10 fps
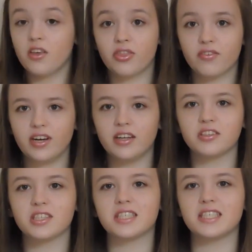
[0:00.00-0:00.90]

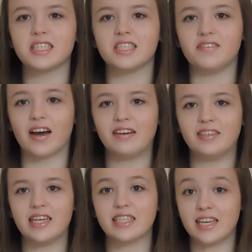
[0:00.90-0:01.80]
$365
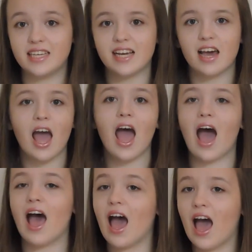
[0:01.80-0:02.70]
days a year,
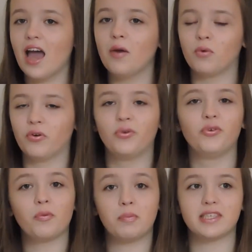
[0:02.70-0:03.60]
I
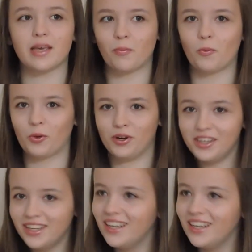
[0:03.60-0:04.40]
100% would.